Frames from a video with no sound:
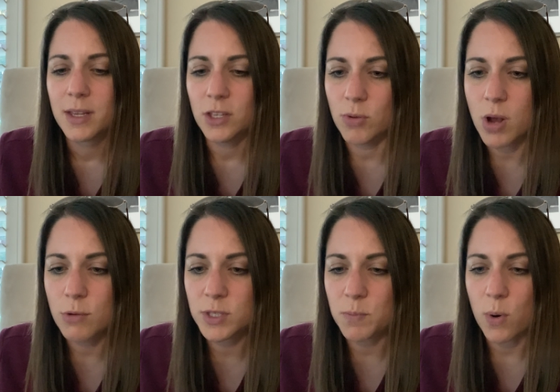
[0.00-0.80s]
You know,
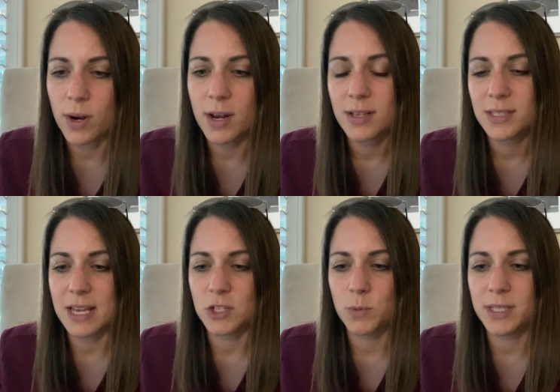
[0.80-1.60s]
Sporn,
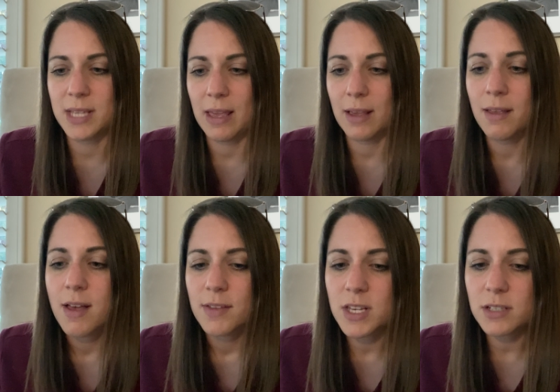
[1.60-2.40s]
Skench was saying,
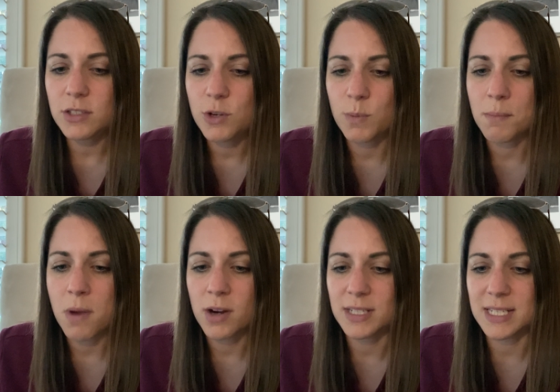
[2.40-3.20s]
these two were
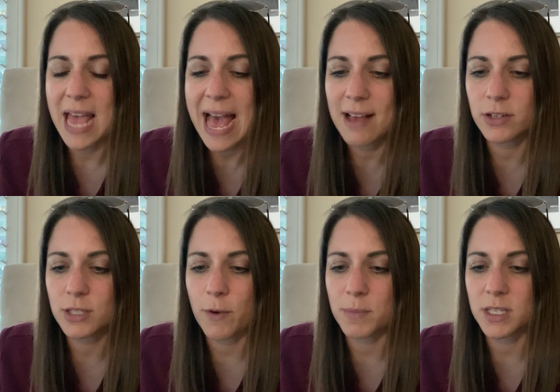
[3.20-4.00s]
marked as
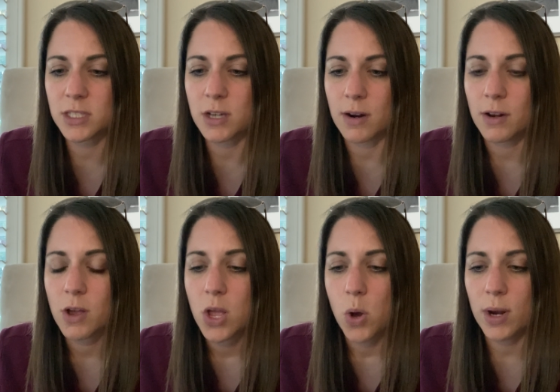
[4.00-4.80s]
haggards from the start,
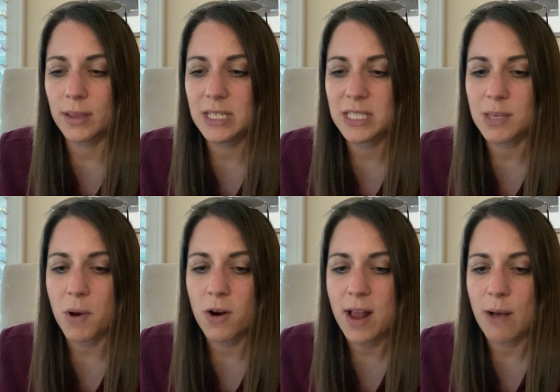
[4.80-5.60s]
or at least the
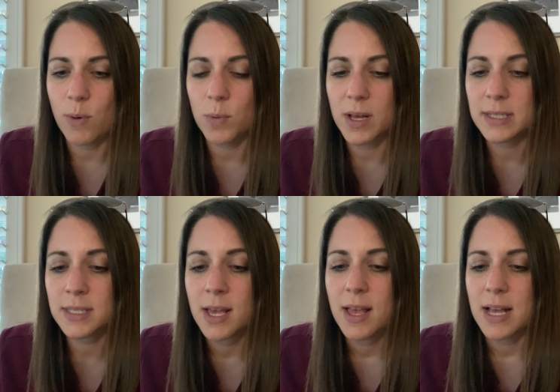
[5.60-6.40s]
barn owl
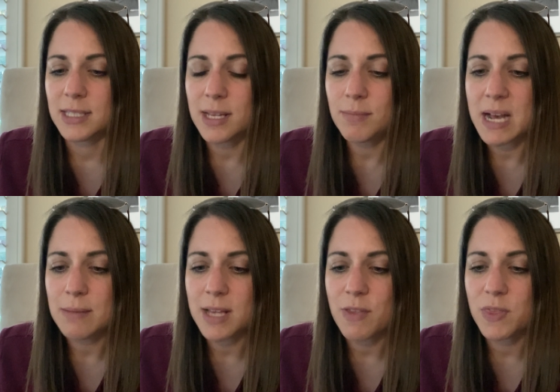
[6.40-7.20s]
was, and
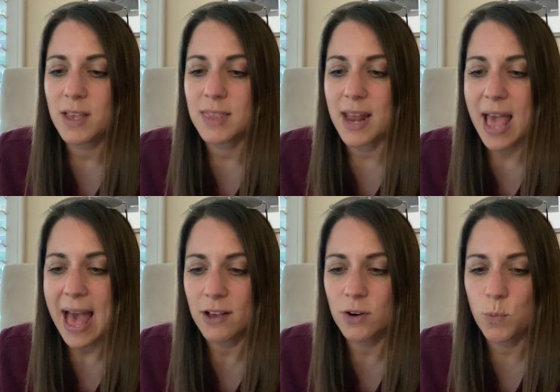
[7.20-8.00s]
sometimes I think that a
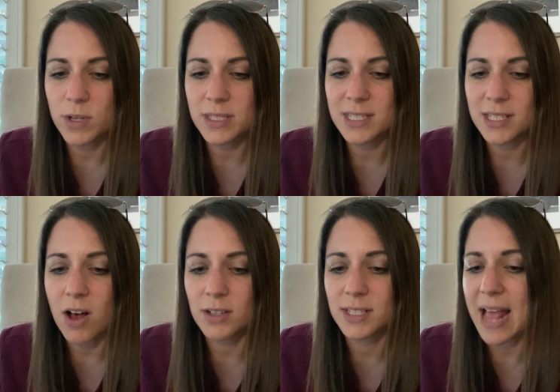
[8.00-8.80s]
haggard once
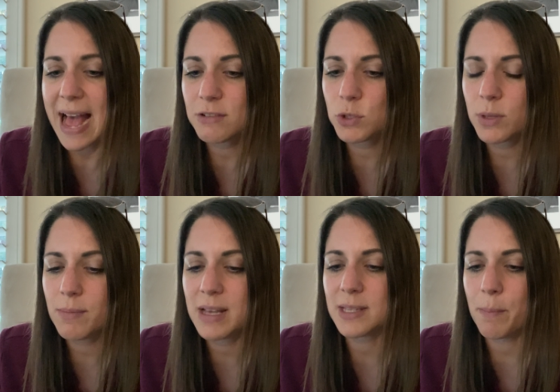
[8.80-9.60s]
scalded actually
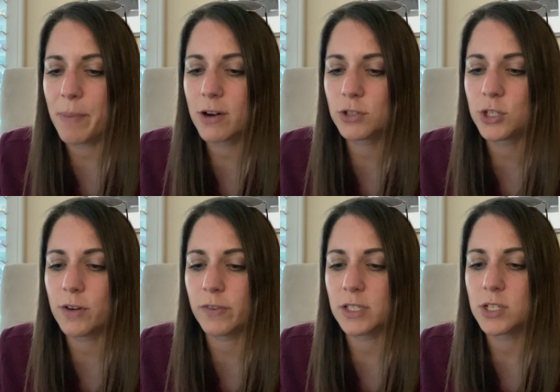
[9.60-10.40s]
makes a better
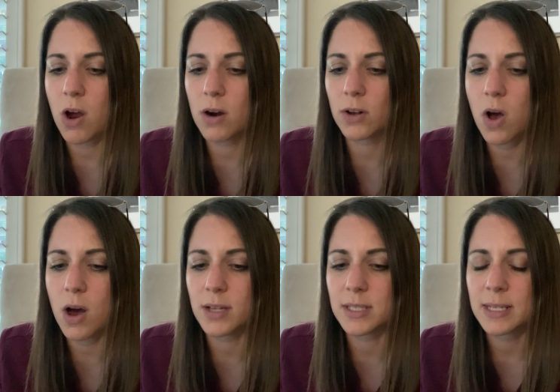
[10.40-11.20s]
servant to our
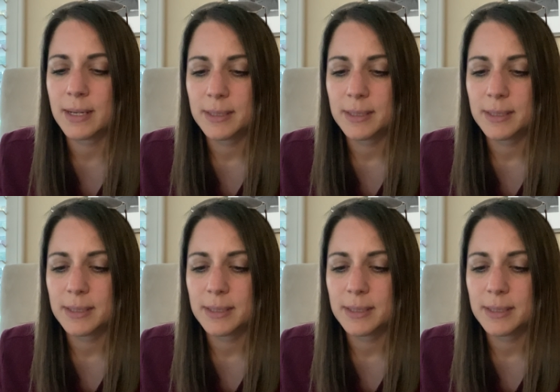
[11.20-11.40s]
cause.